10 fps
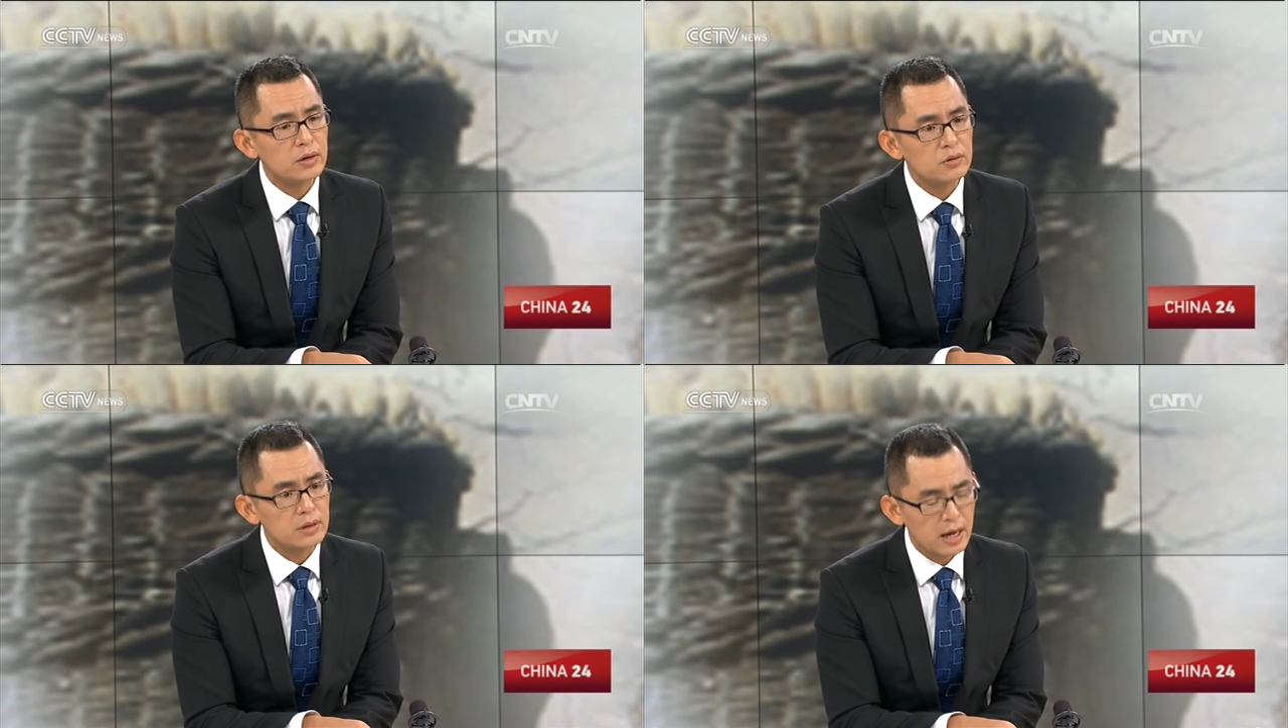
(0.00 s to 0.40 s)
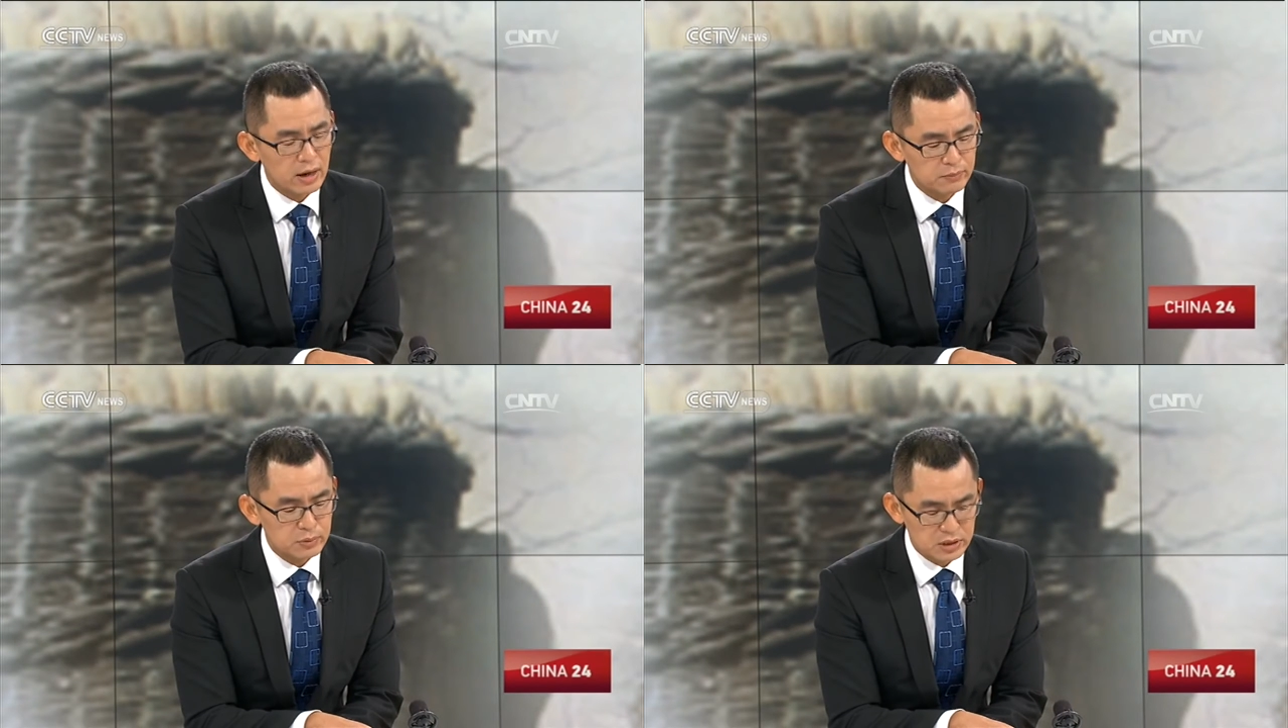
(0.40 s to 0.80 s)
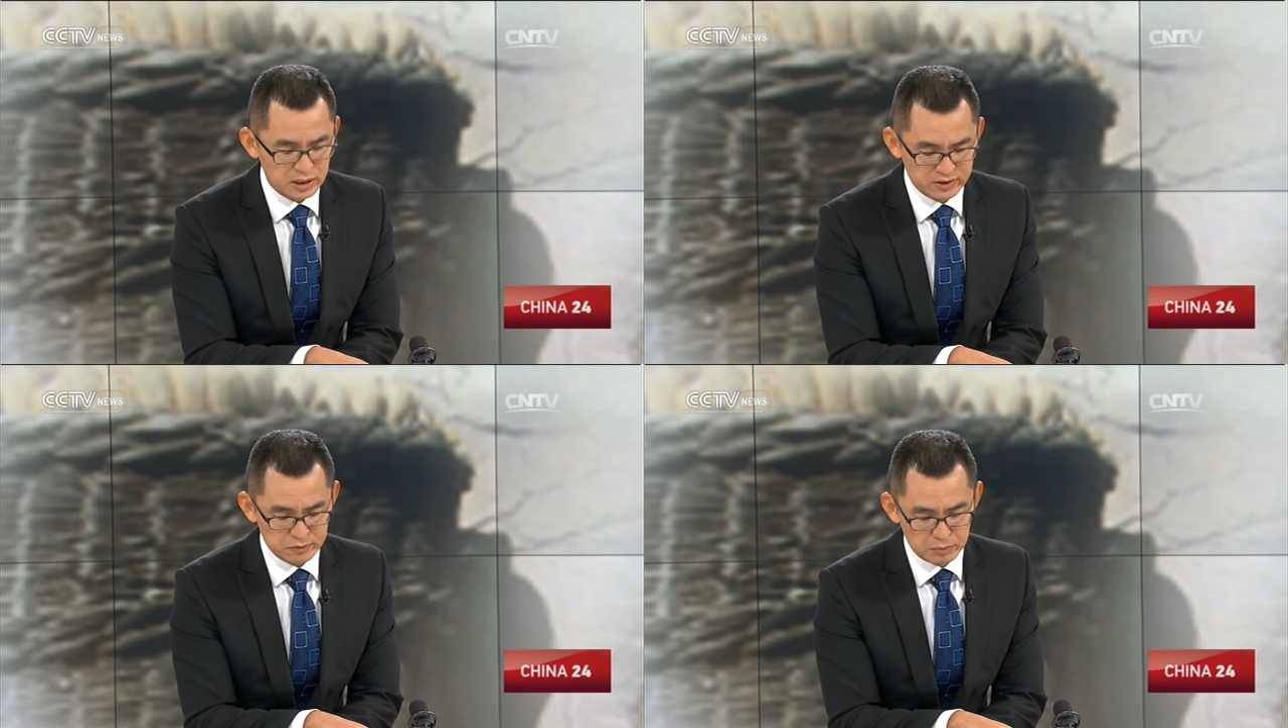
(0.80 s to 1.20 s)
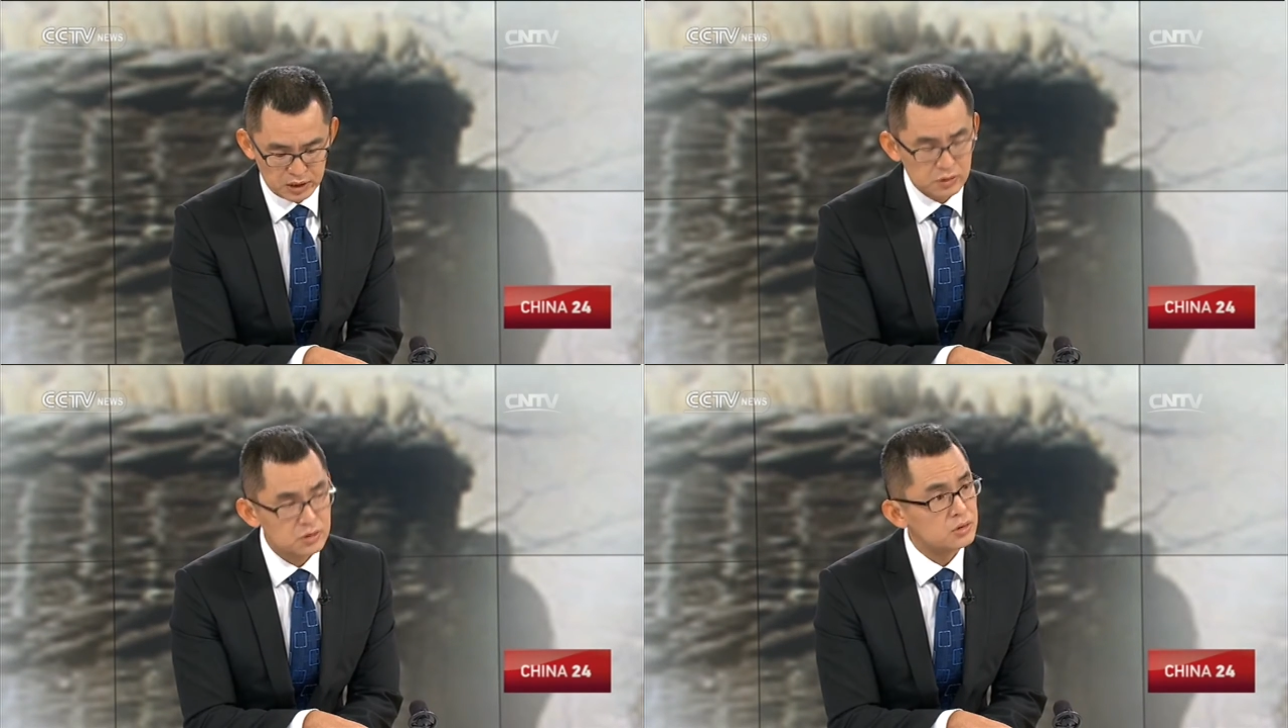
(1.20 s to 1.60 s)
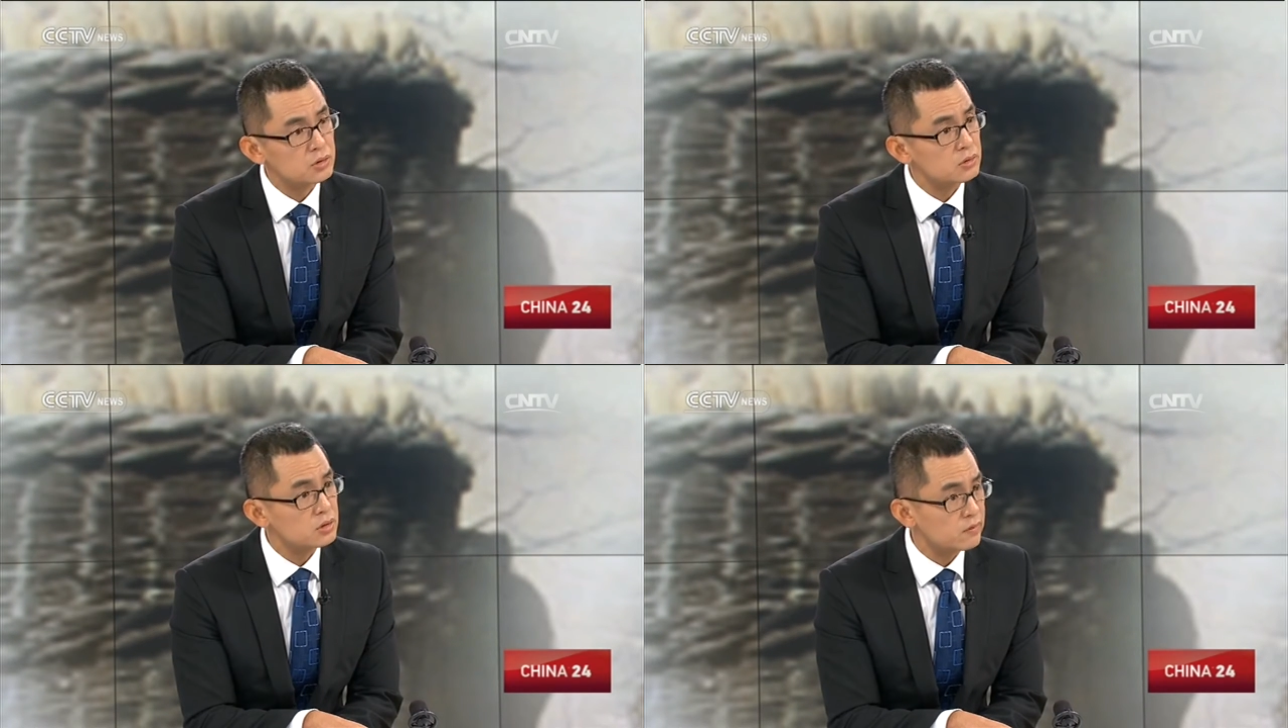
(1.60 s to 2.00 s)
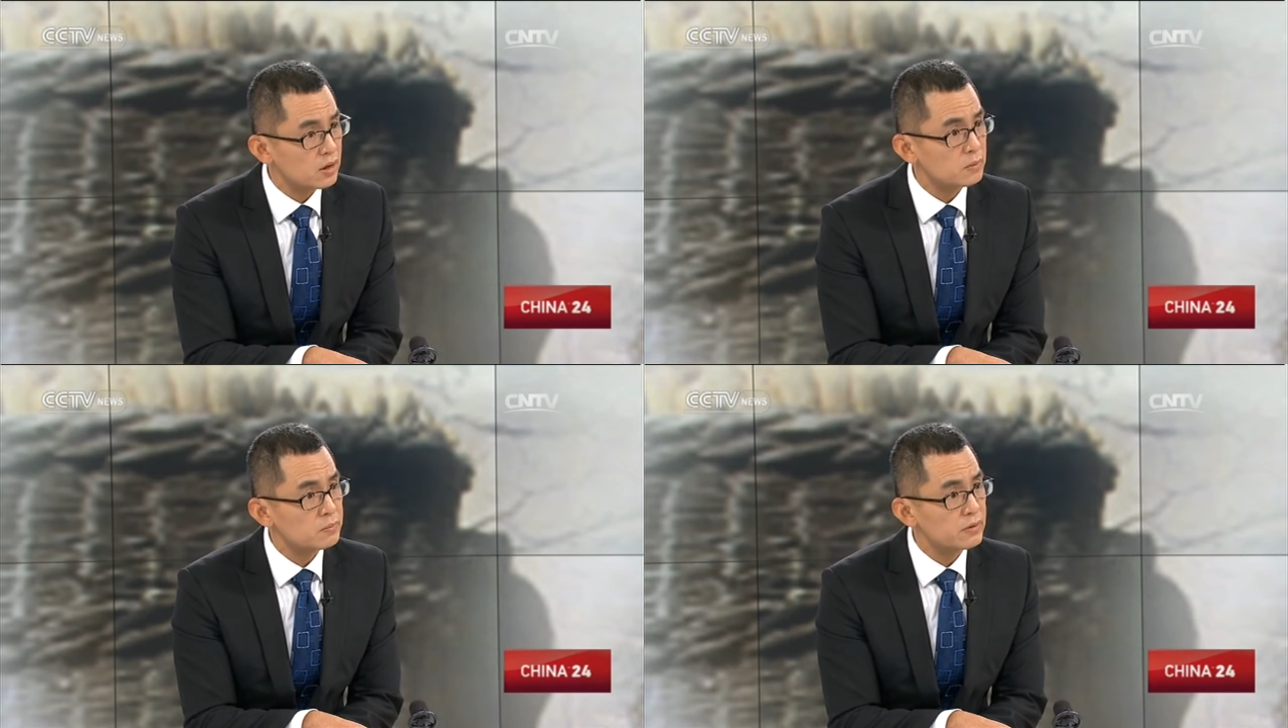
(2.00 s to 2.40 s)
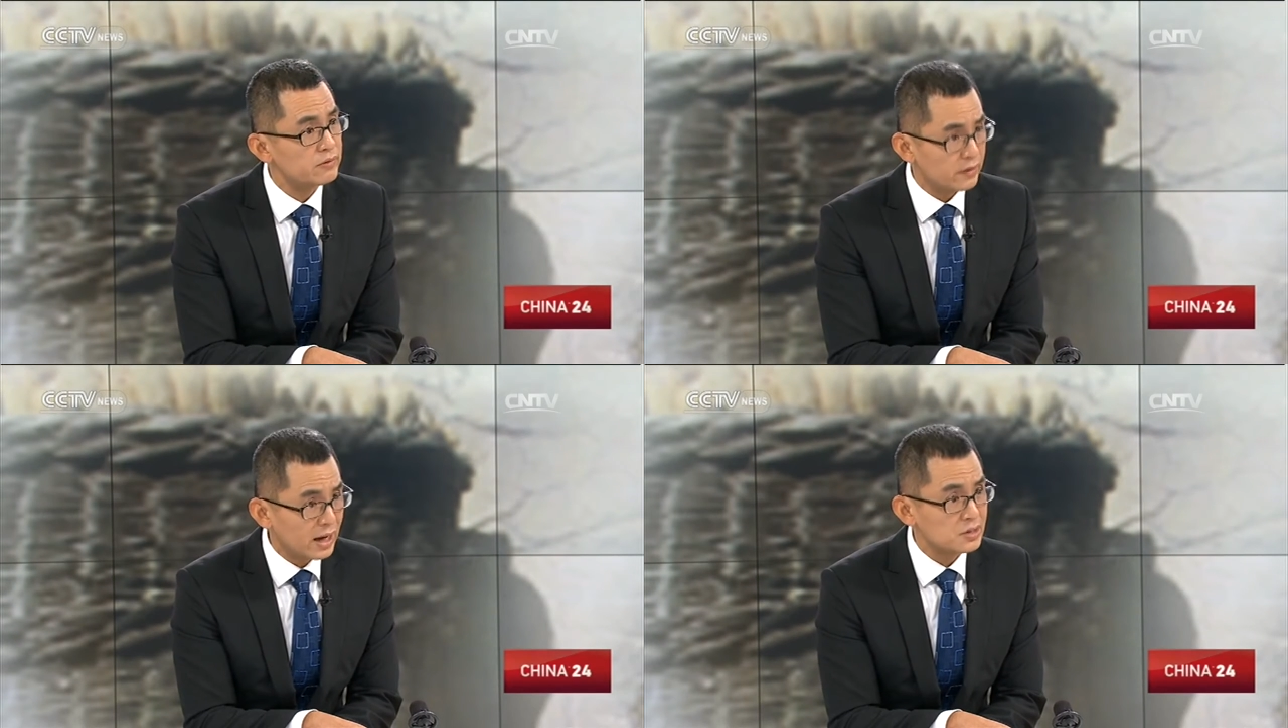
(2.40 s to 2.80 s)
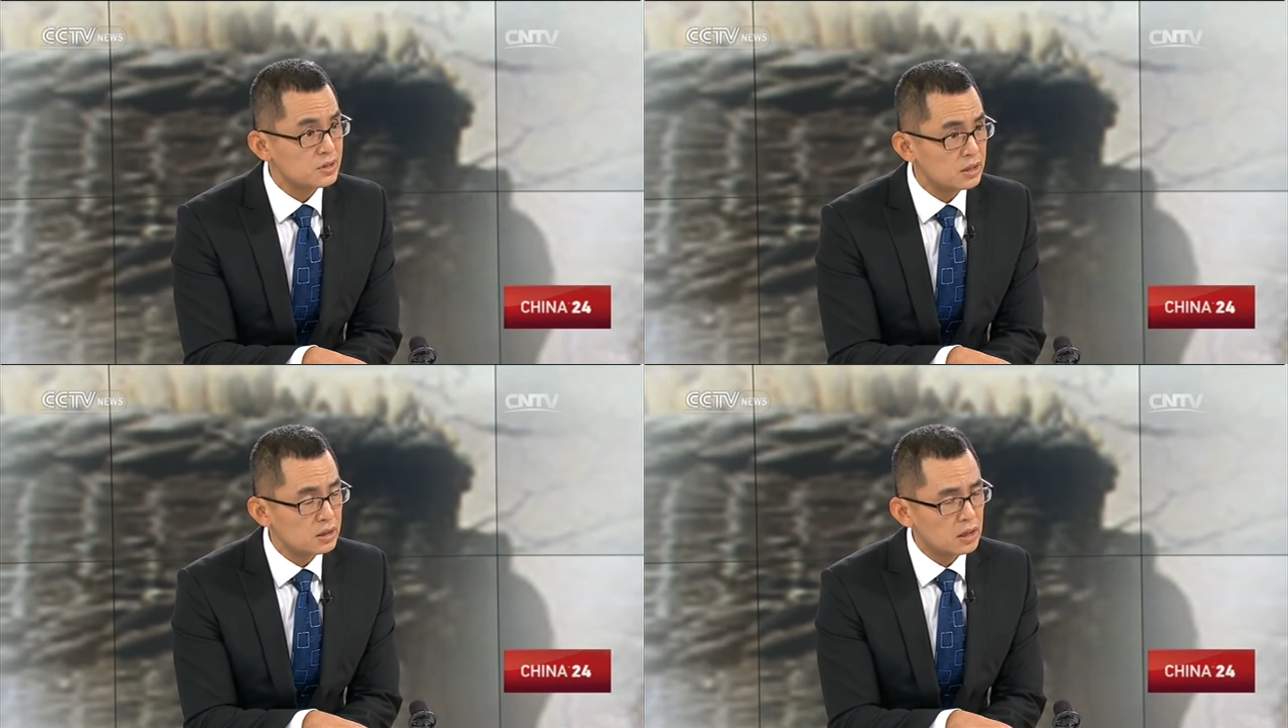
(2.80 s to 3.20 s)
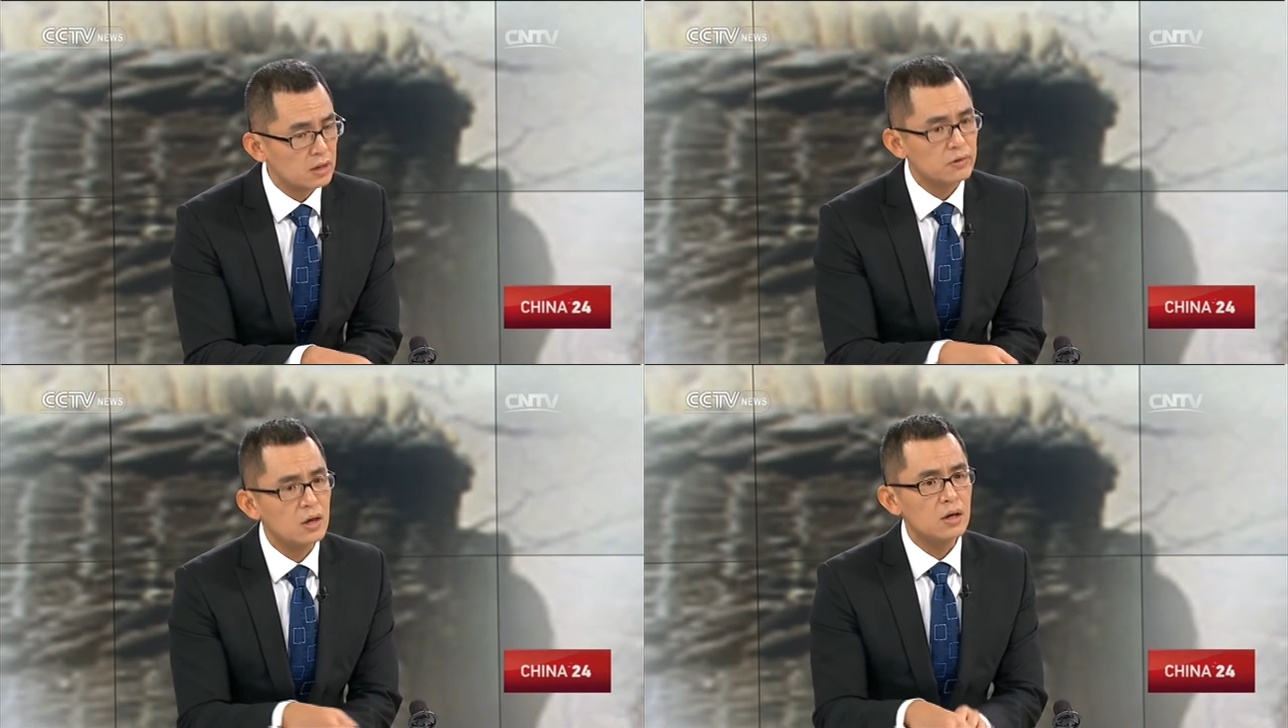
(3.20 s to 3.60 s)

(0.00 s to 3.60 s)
don't have productive means to develop fast enough.